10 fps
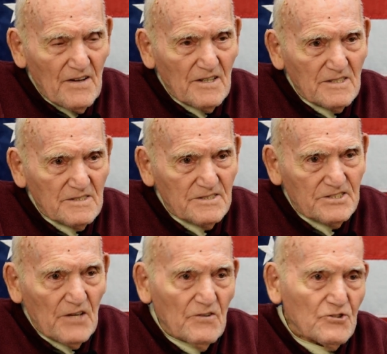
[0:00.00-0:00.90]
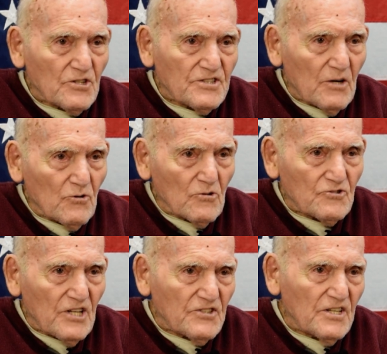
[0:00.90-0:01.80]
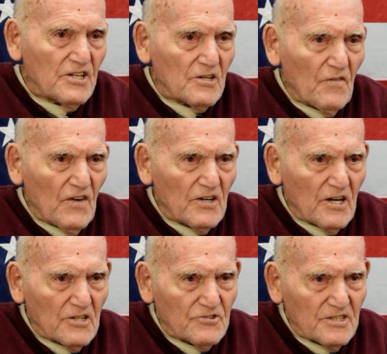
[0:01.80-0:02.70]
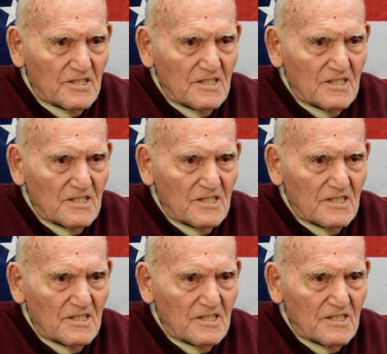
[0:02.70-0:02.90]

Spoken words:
Yeah. Steve took that road test and hit a fire hydrant.